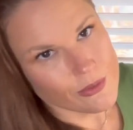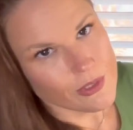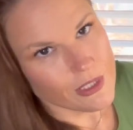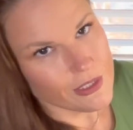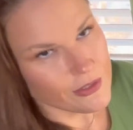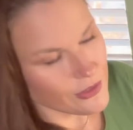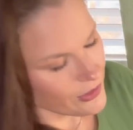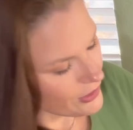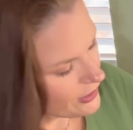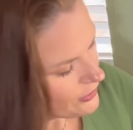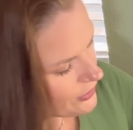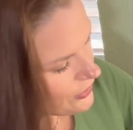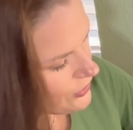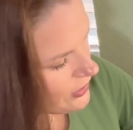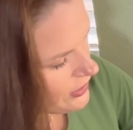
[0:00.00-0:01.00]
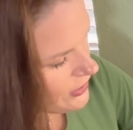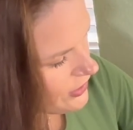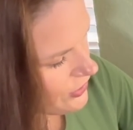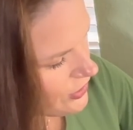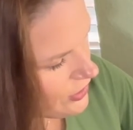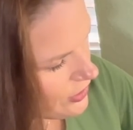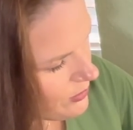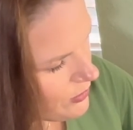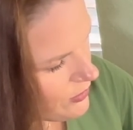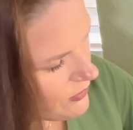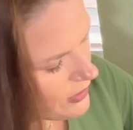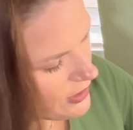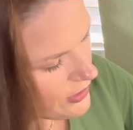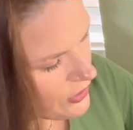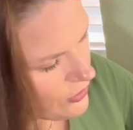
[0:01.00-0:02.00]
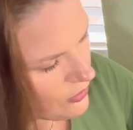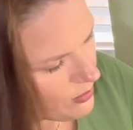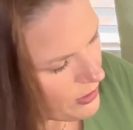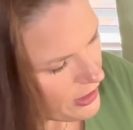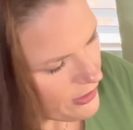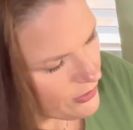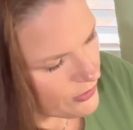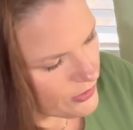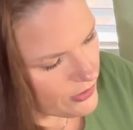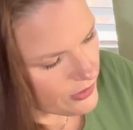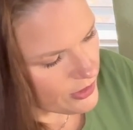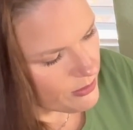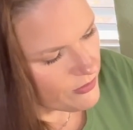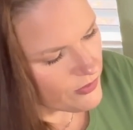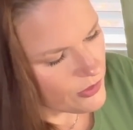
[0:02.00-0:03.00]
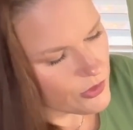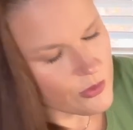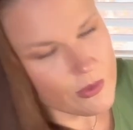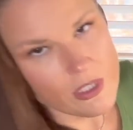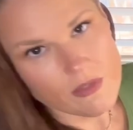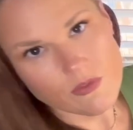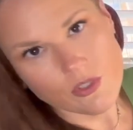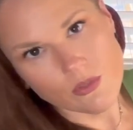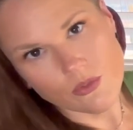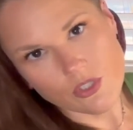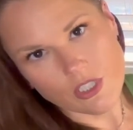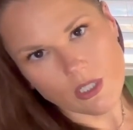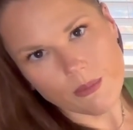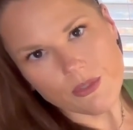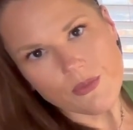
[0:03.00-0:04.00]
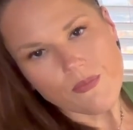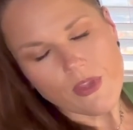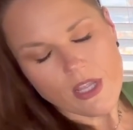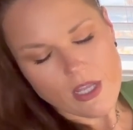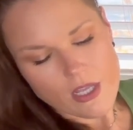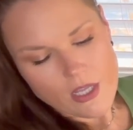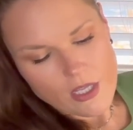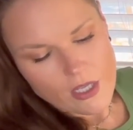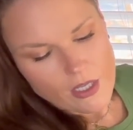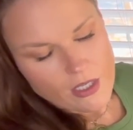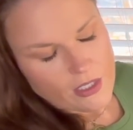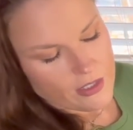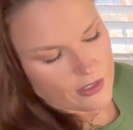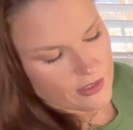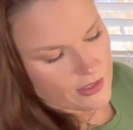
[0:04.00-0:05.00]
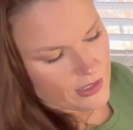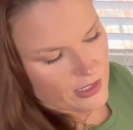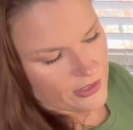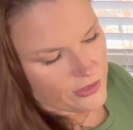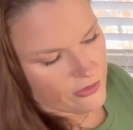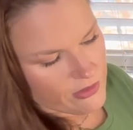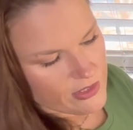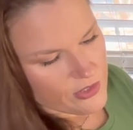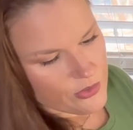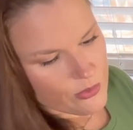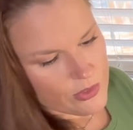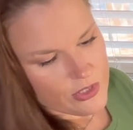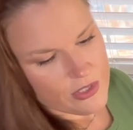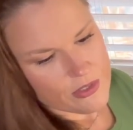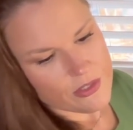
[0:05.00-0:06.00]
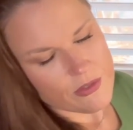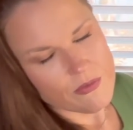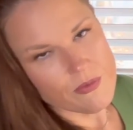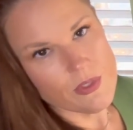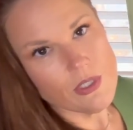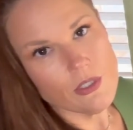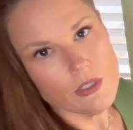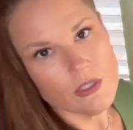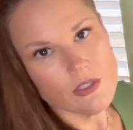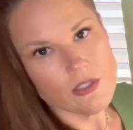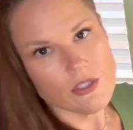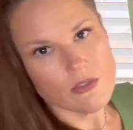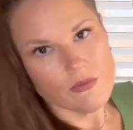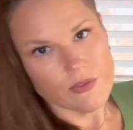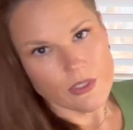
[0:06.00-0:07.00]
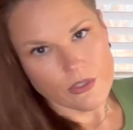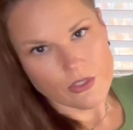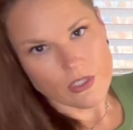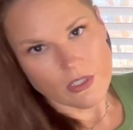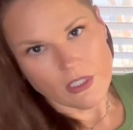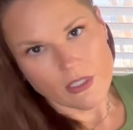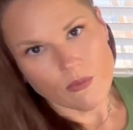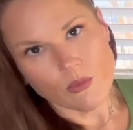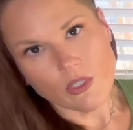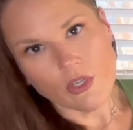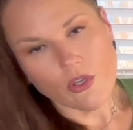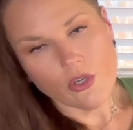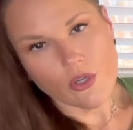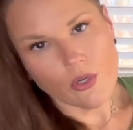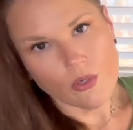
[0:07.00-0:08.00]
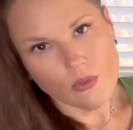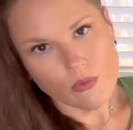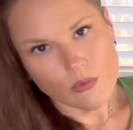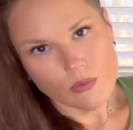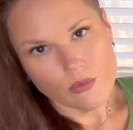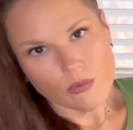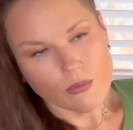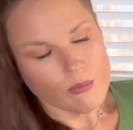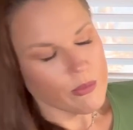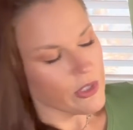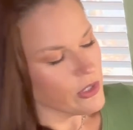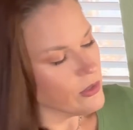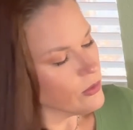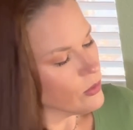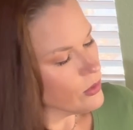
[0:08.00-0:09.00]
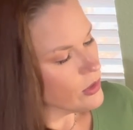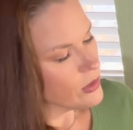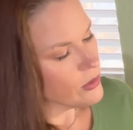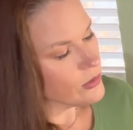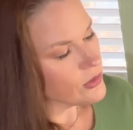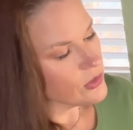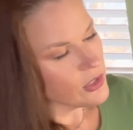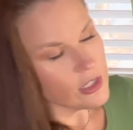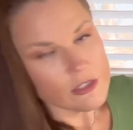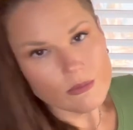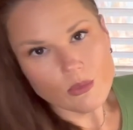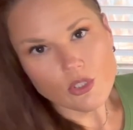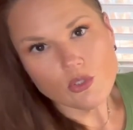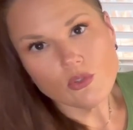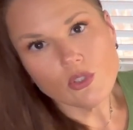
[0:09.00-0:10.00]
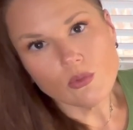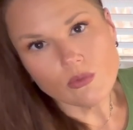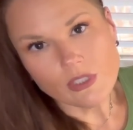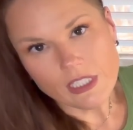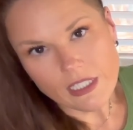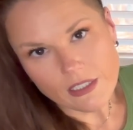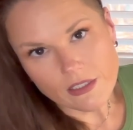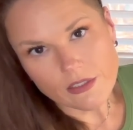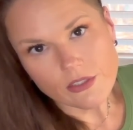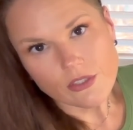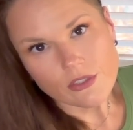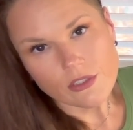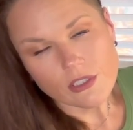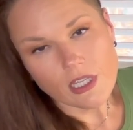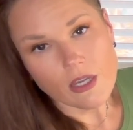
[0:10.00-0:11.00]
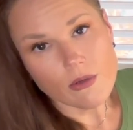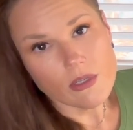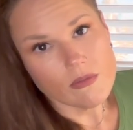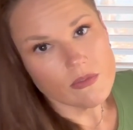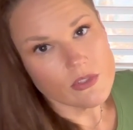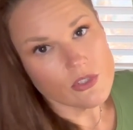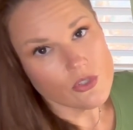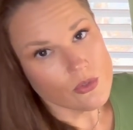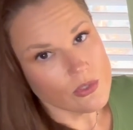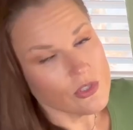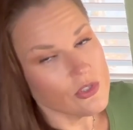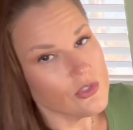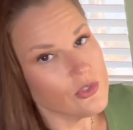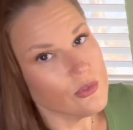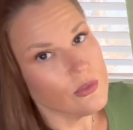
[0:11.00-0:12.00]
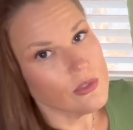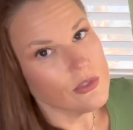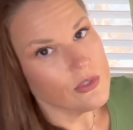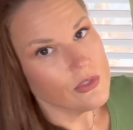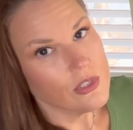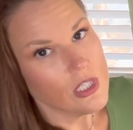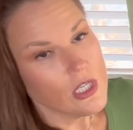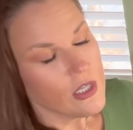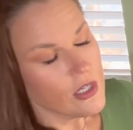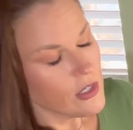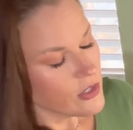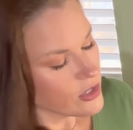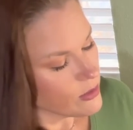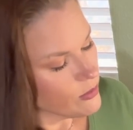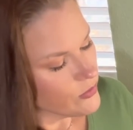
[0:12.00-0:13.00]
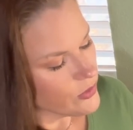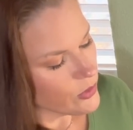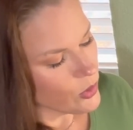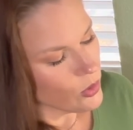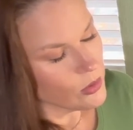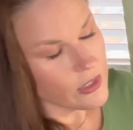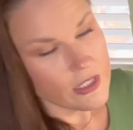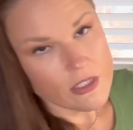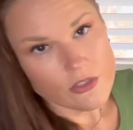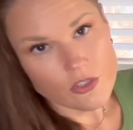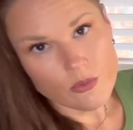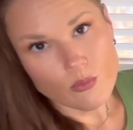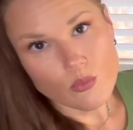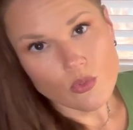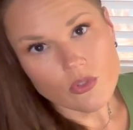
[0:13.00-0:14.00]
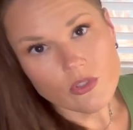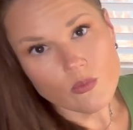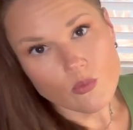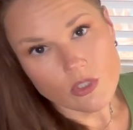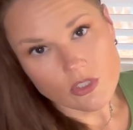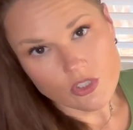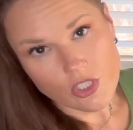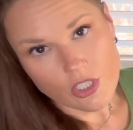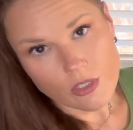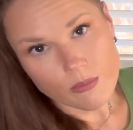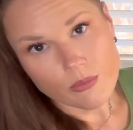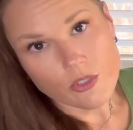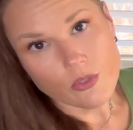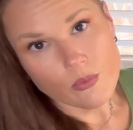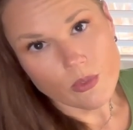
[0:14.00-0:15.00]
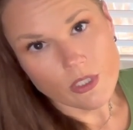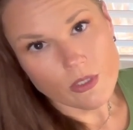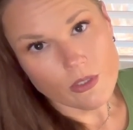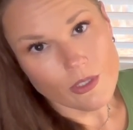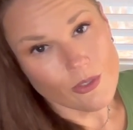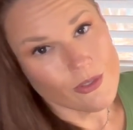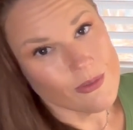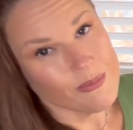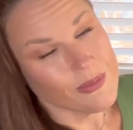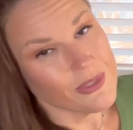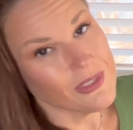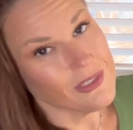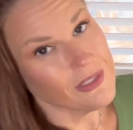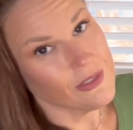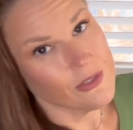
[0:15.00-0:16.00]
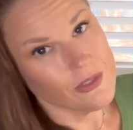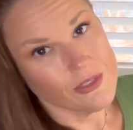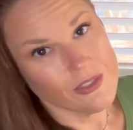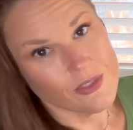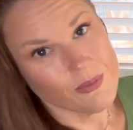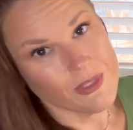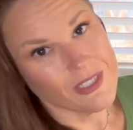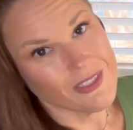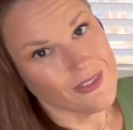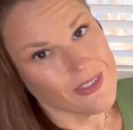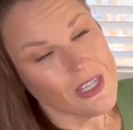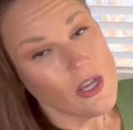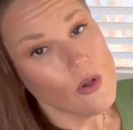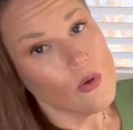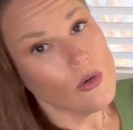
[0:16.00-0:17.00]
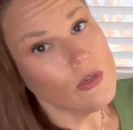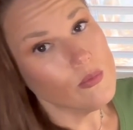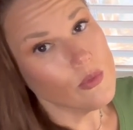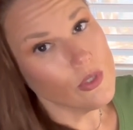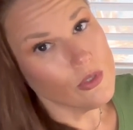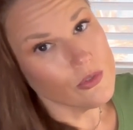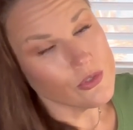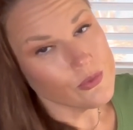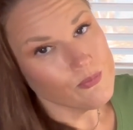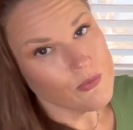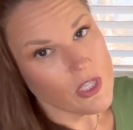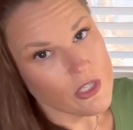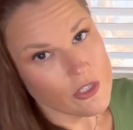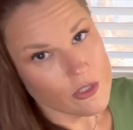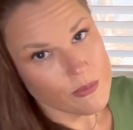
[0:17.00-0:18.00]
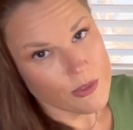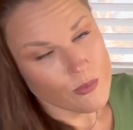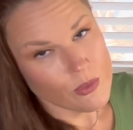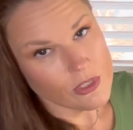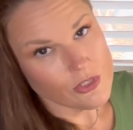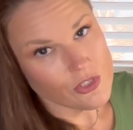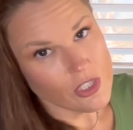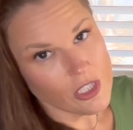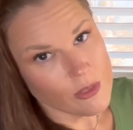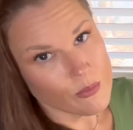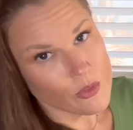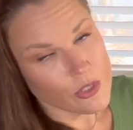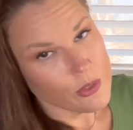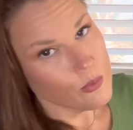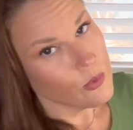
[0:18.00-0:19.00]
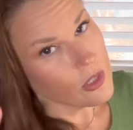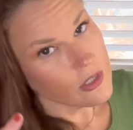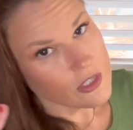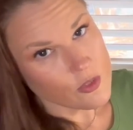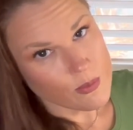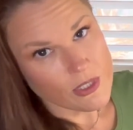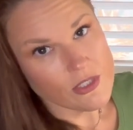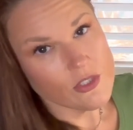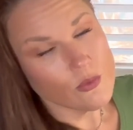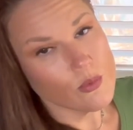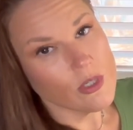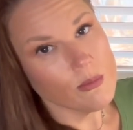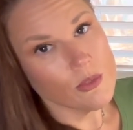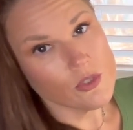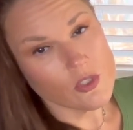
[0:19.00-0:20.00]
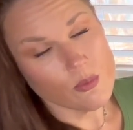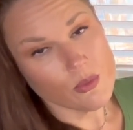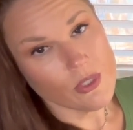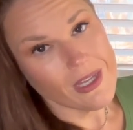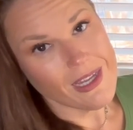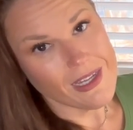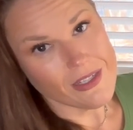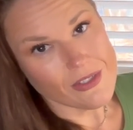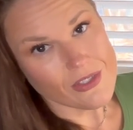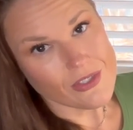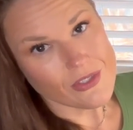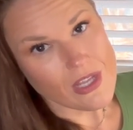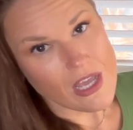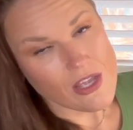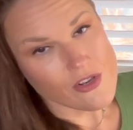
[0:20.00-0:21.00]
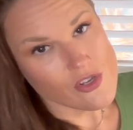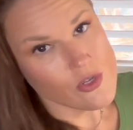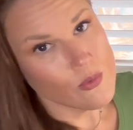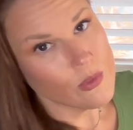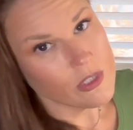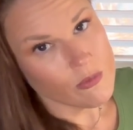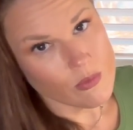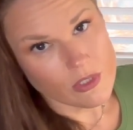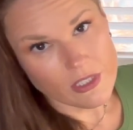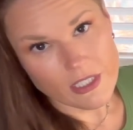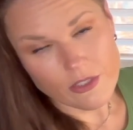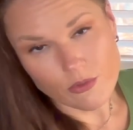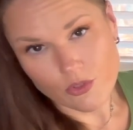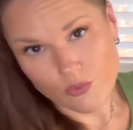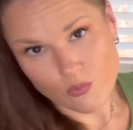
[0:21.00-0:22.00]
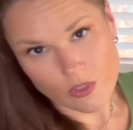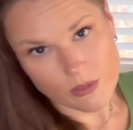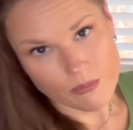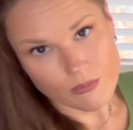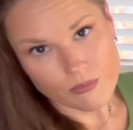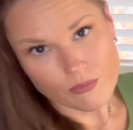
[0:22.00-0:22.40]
I understand. To transition, to move on to a pinnacle. So some of you do have two jobs. And three of swords, there's the fear. There's a fear to let one go. But your oracles are telling me you don't need it. However, the choice is yours. Some of you are holding on to more than one job, career, goodness me, or roles. It could be one job where you are expected to wear multiple hats and you want to relinquish one.